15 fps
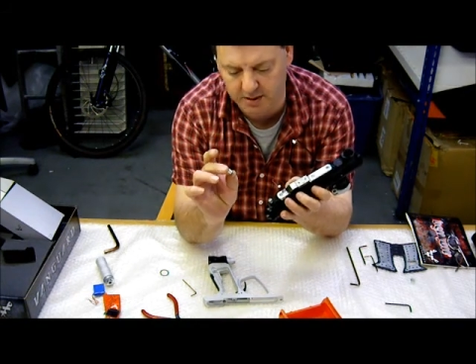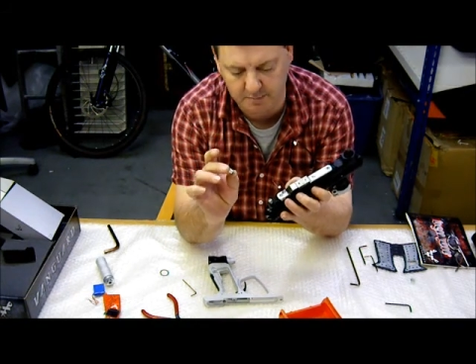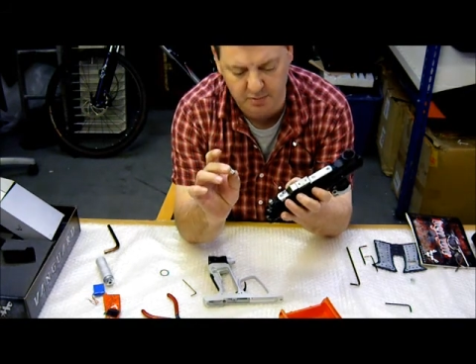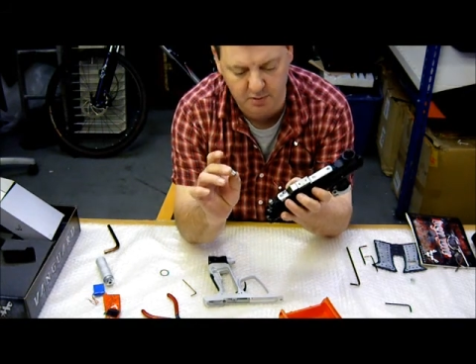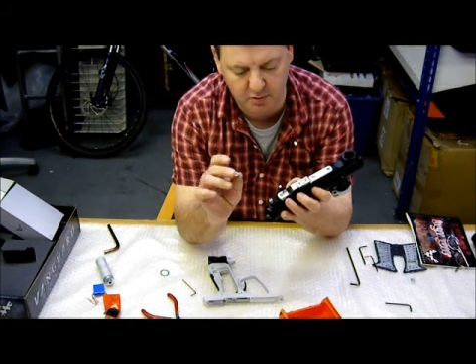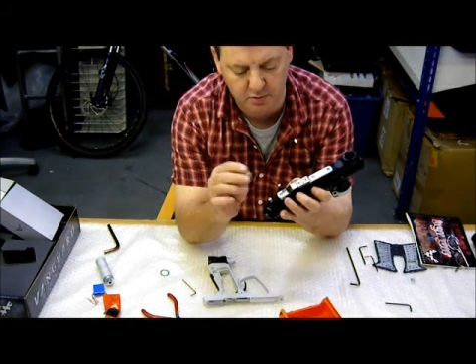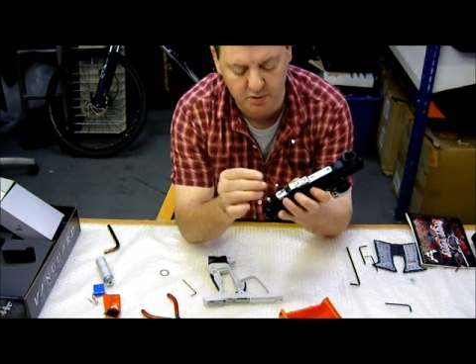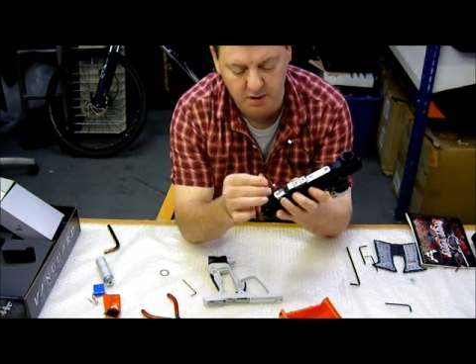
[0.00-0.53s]

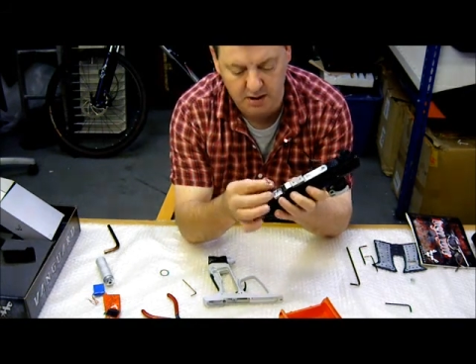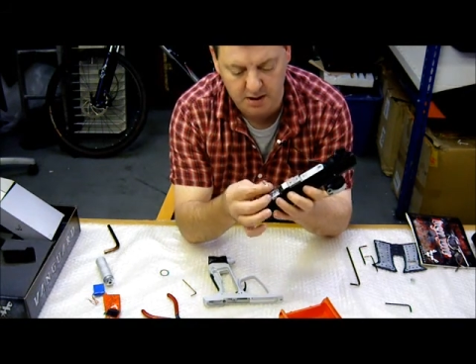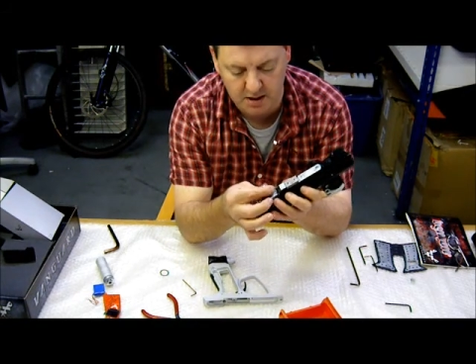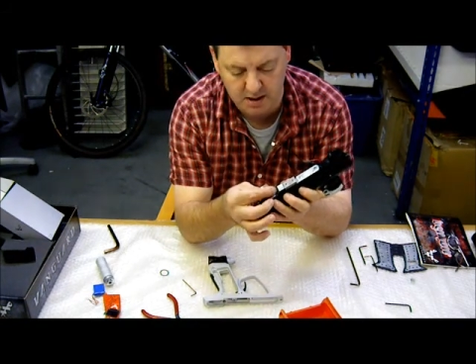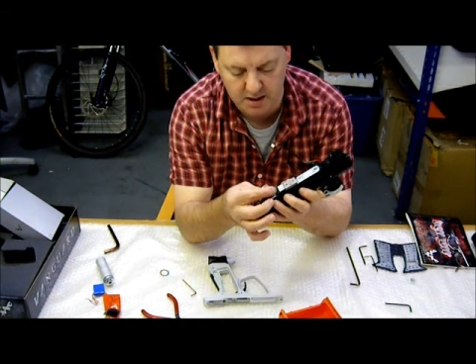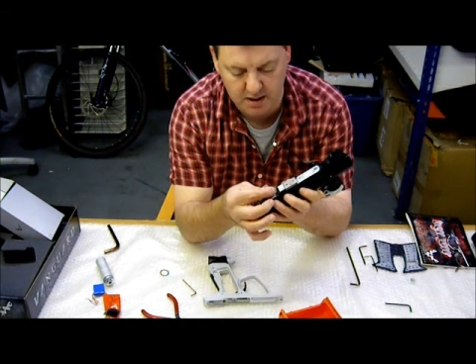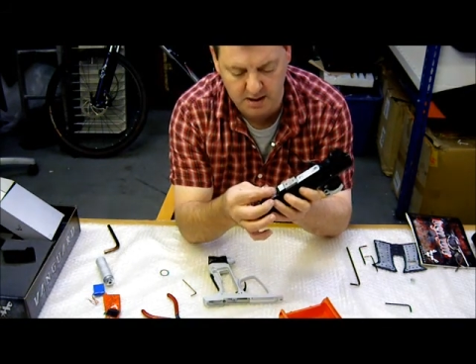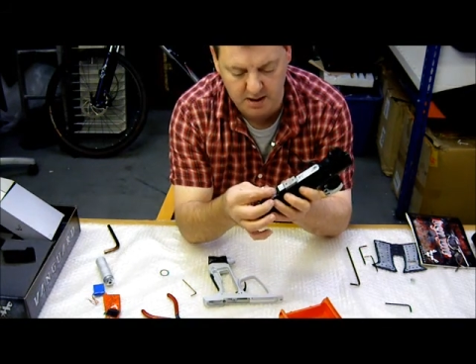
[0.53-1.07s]
nipple.
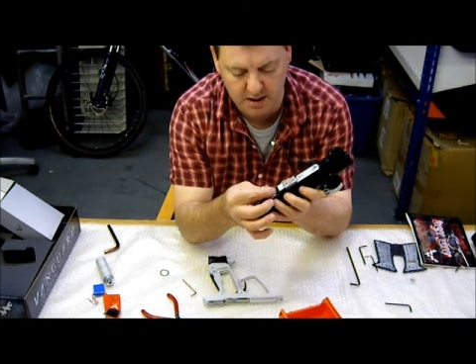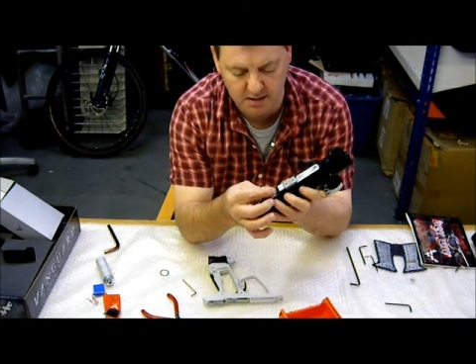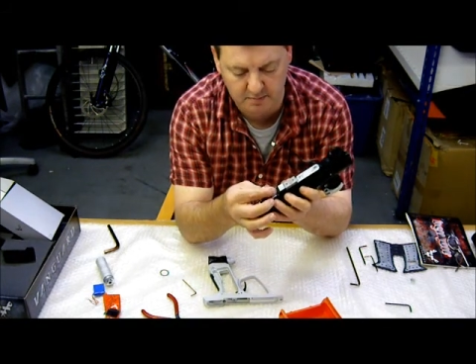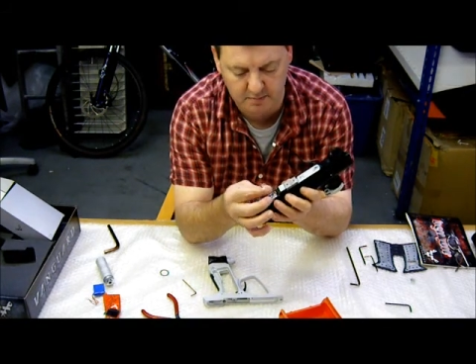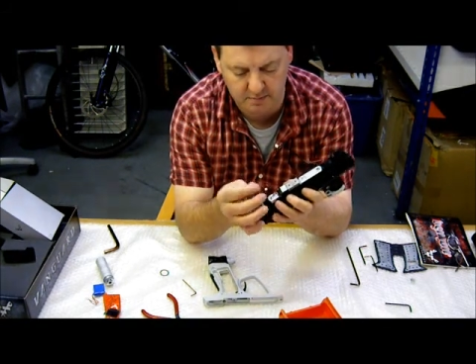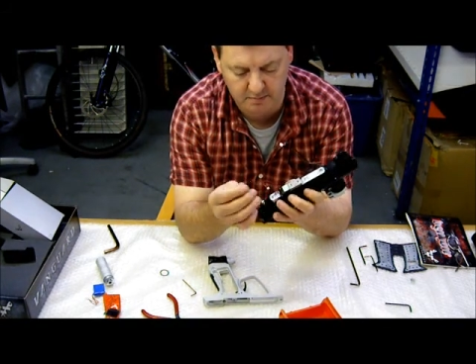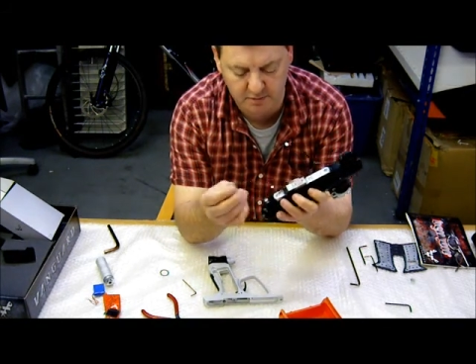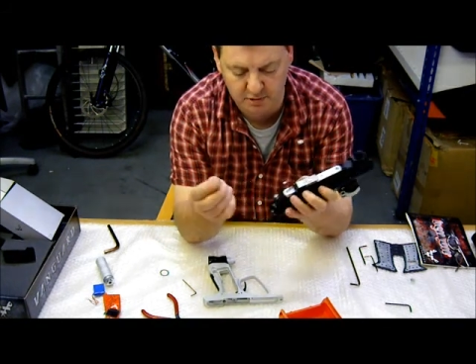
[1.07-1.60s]

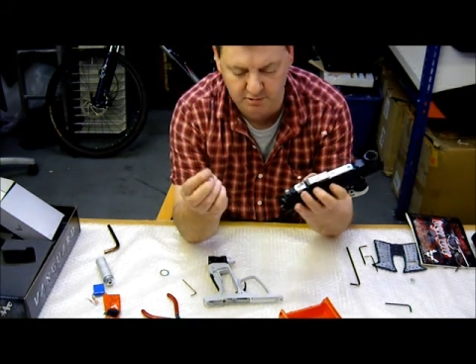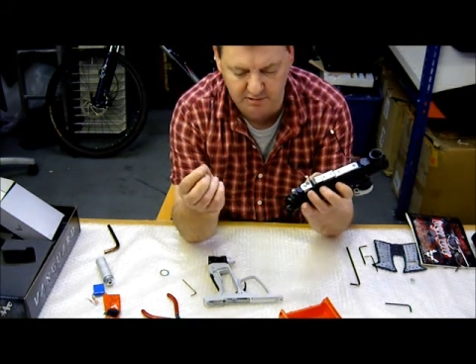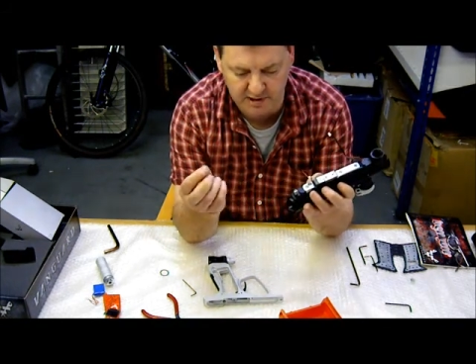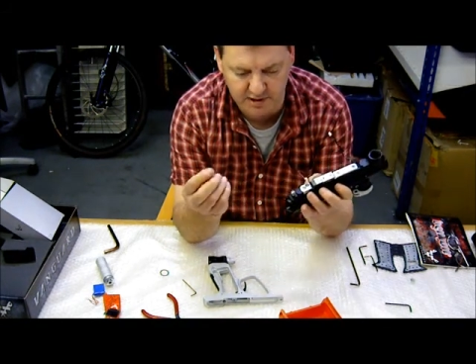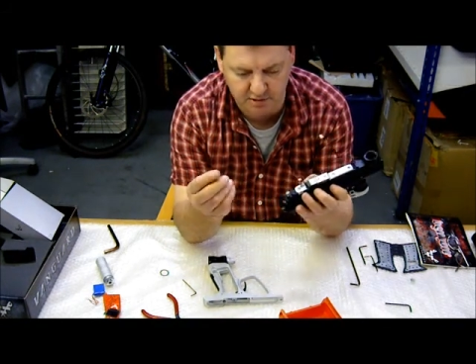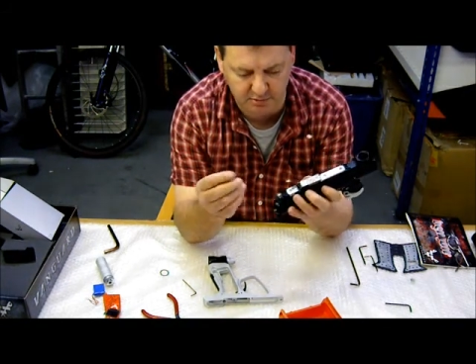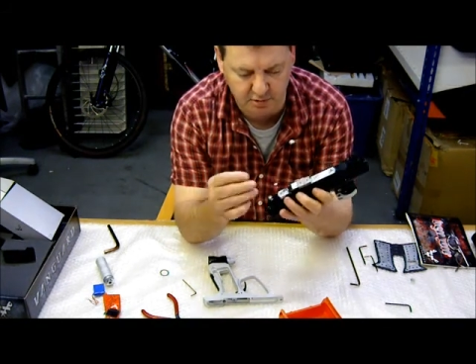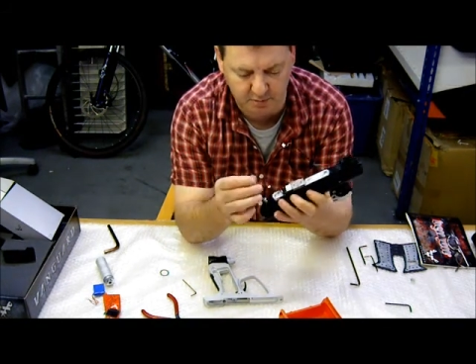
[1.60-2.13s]

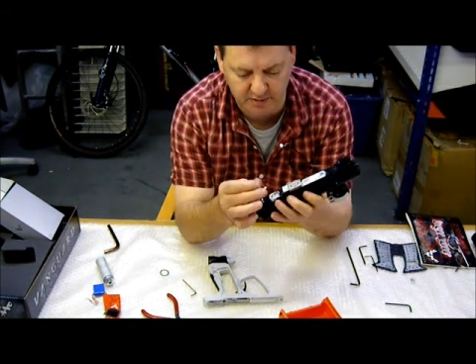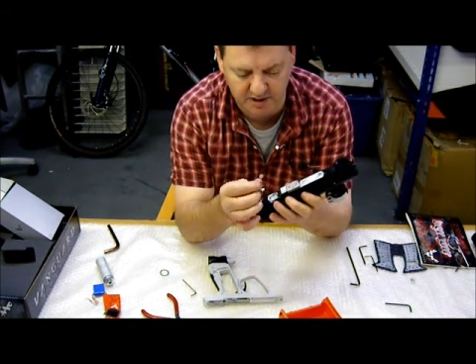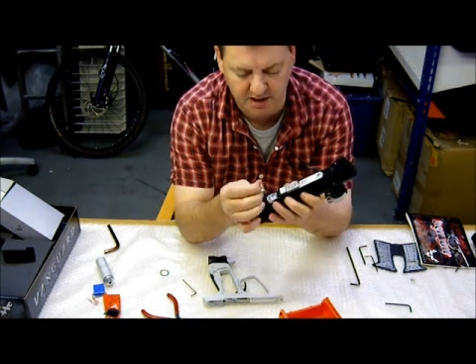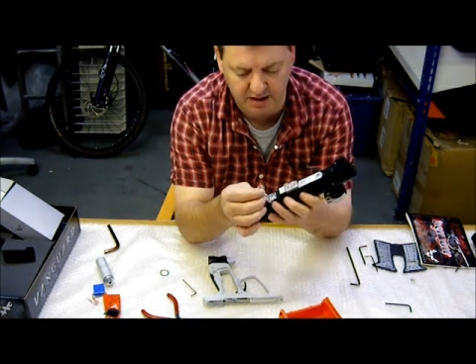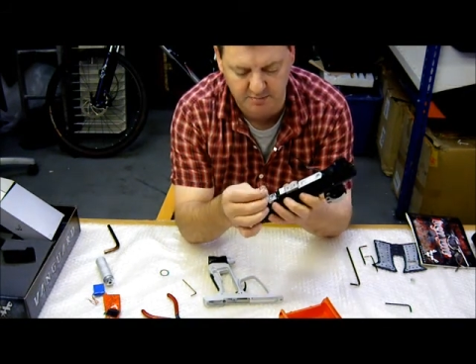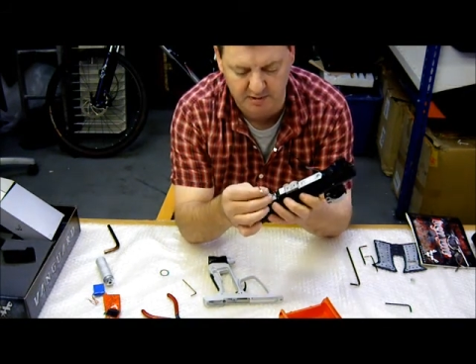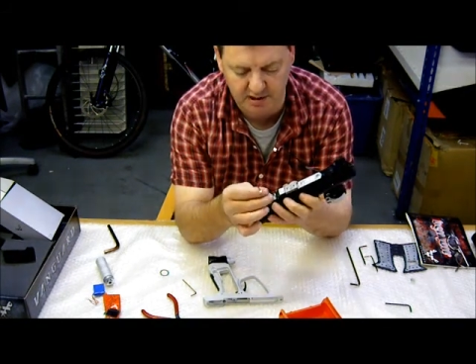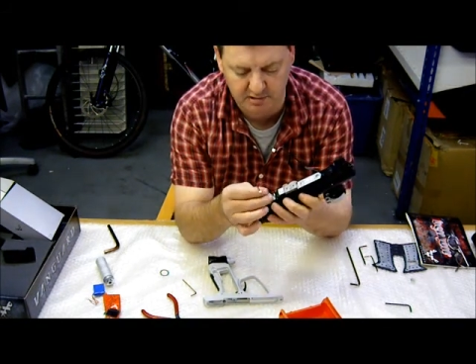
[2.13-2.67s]
Grease her up. This
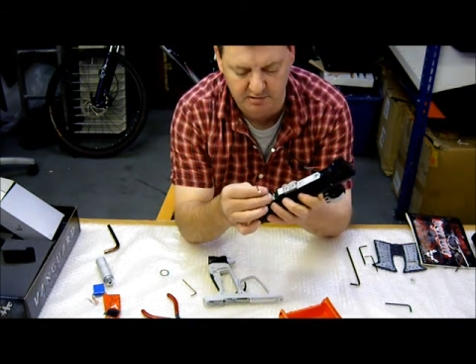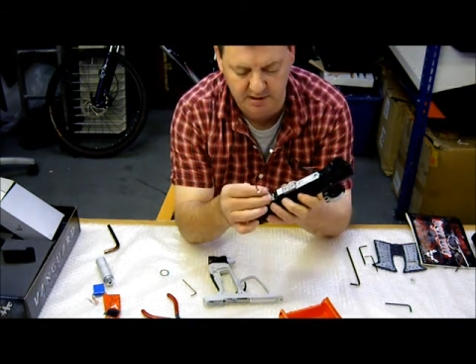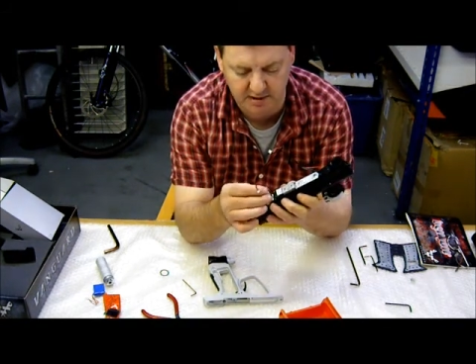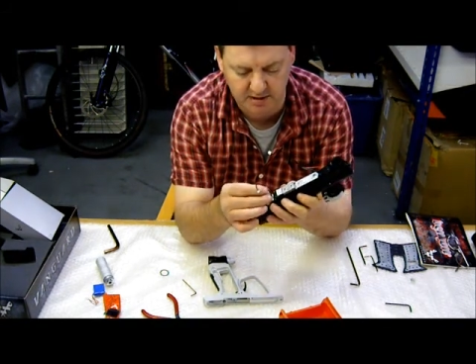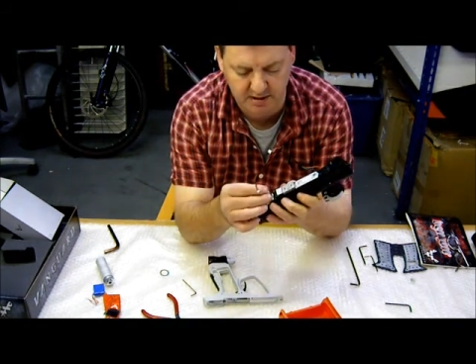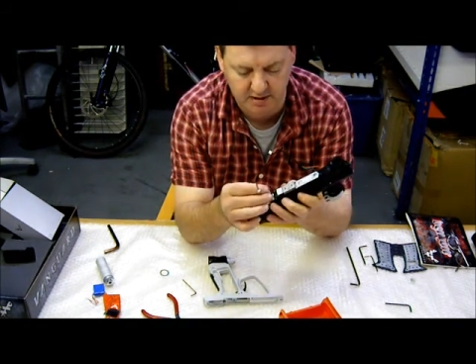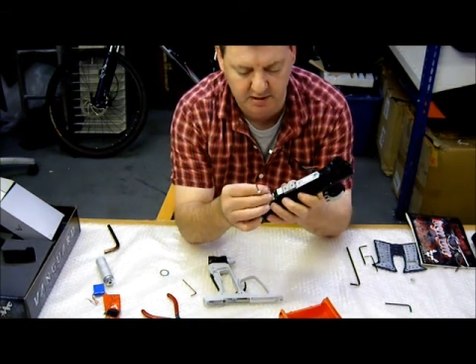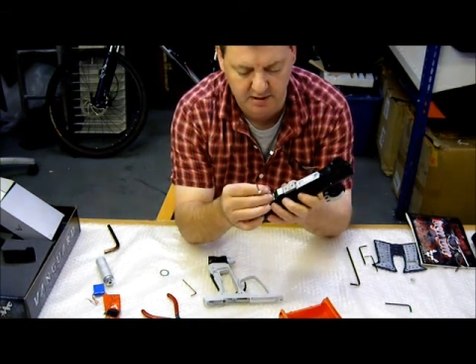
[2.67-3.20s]
has been
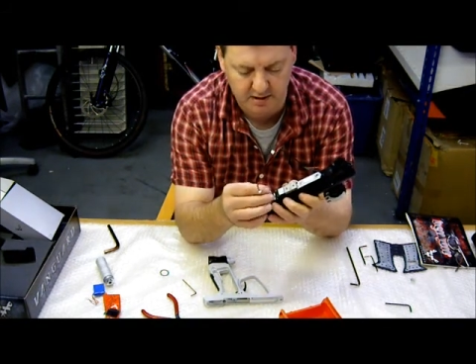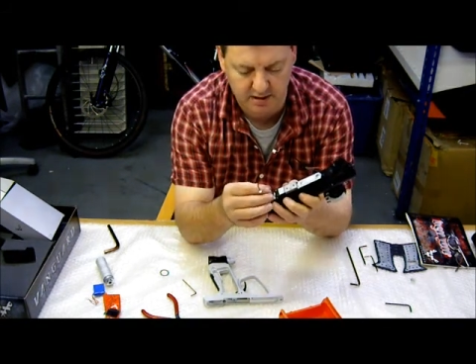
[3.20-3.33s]
greased.